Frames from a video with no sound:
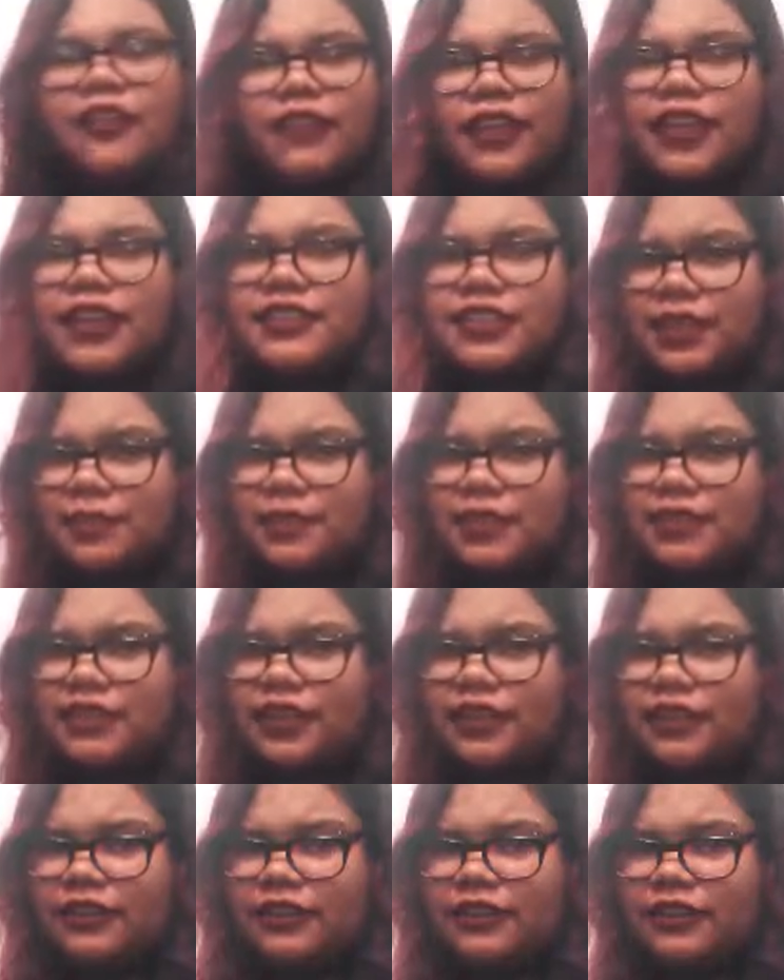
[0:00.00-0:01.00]
I feel like I skipped a
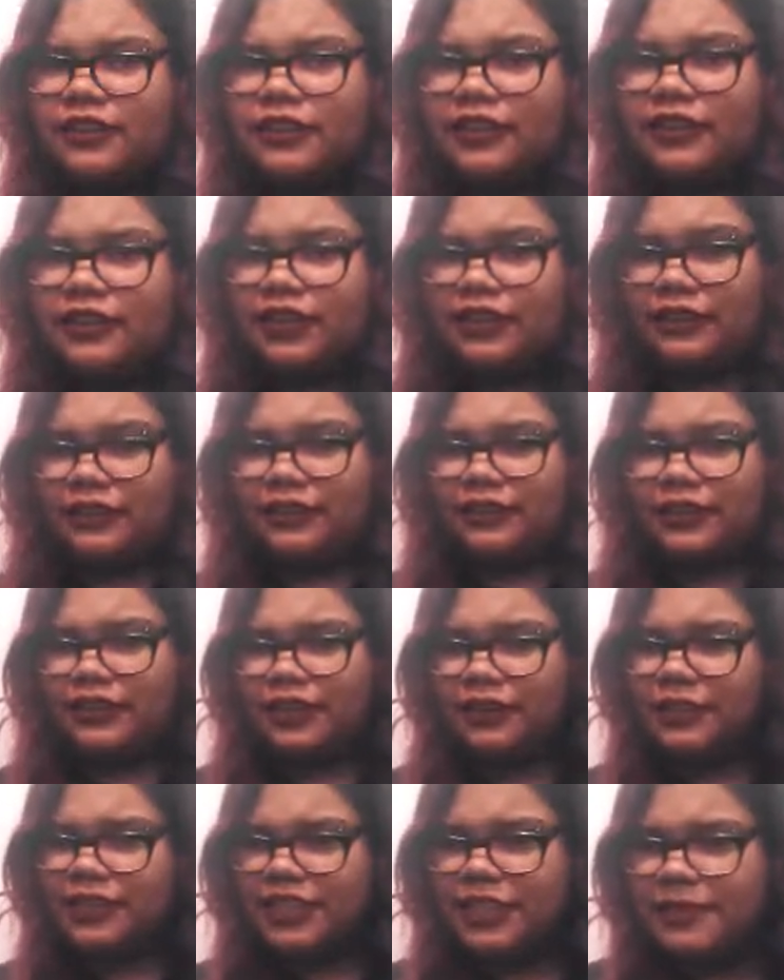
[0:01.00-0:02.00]
song. Hold on.
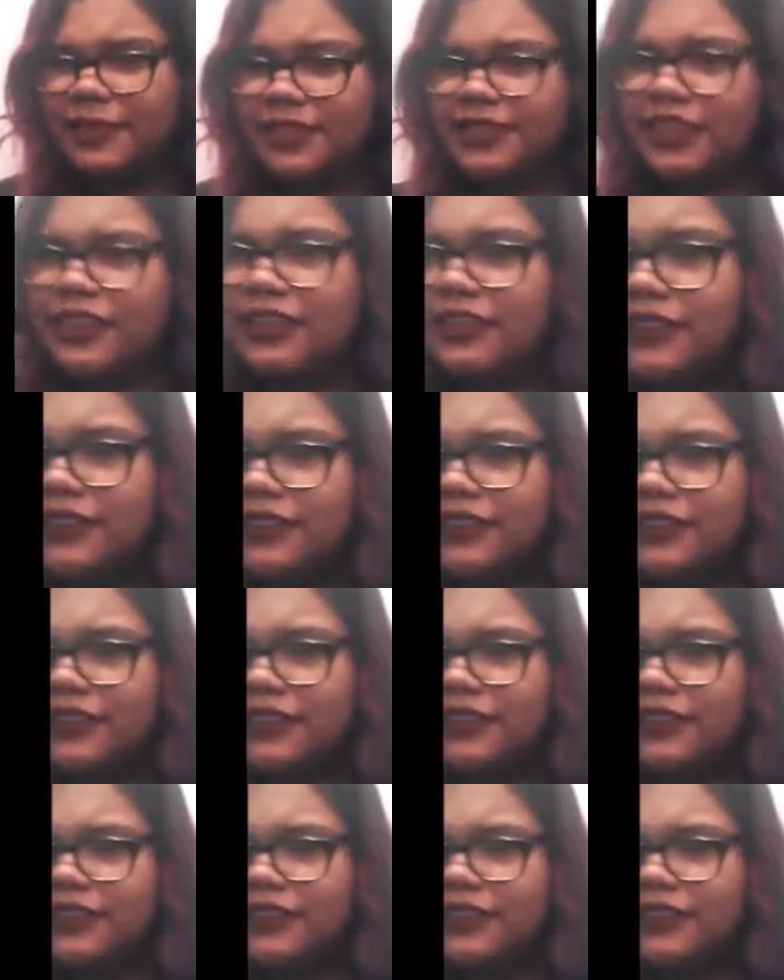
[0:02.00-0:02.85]
Did we skip a song?